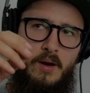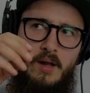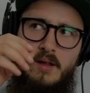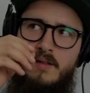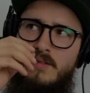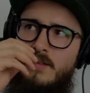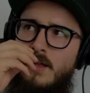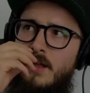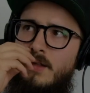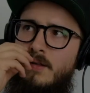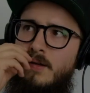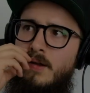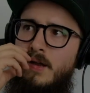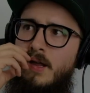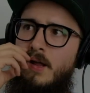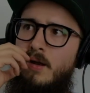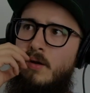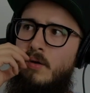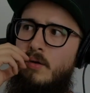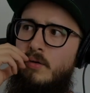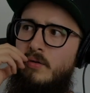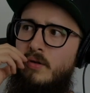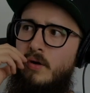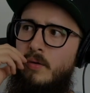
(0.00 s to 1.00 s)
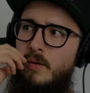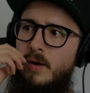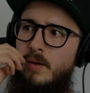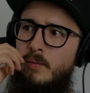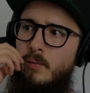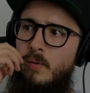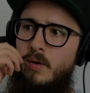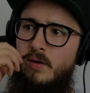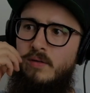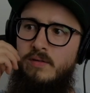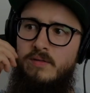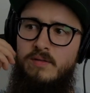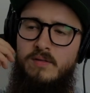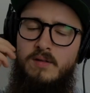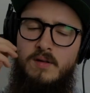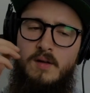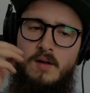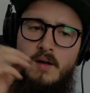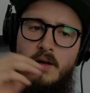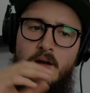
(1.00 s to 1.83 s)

is that the yellow or the red ones?